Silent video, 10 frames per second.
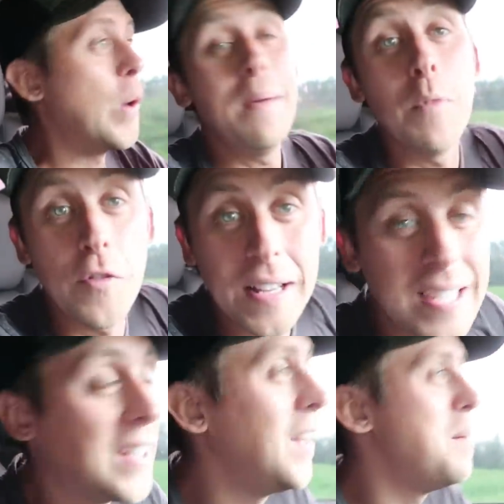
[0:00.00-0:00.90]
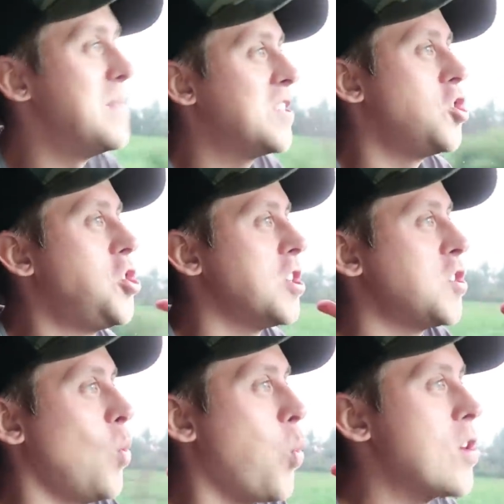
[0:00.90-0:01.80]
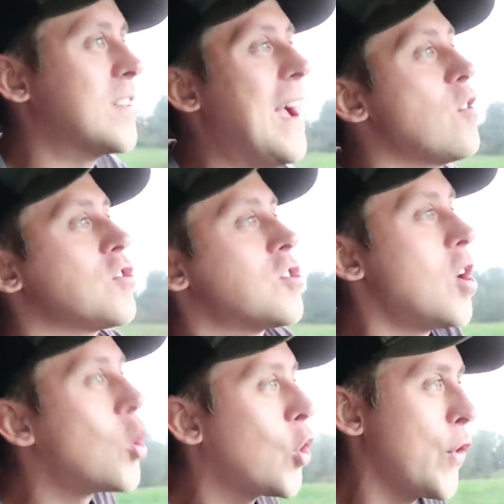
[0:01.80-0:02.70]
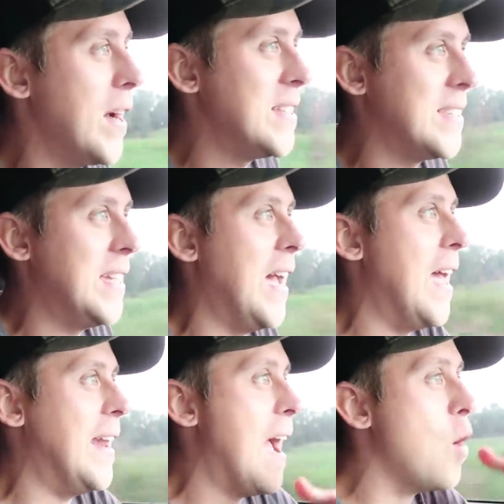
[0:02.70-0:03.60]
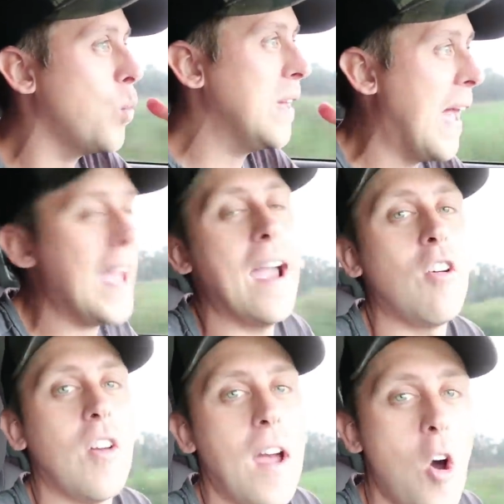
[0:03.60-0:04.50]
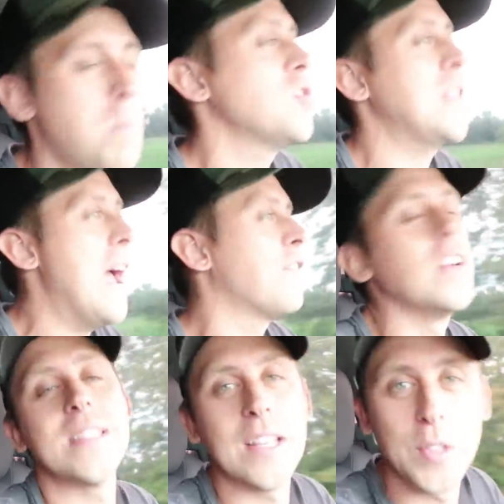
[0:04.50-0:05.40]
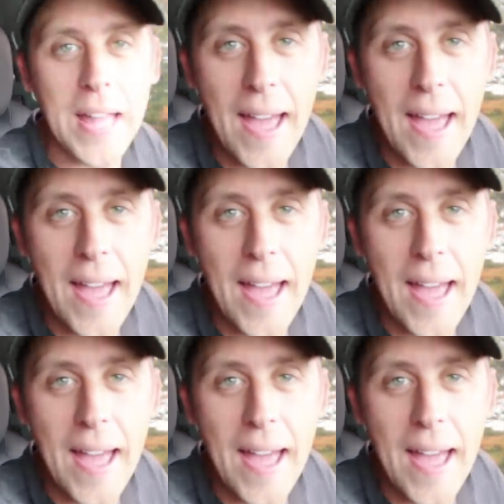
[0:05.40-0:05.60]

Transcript: So him moving to Columbus just worked out so crazy, and now we hang out almost every single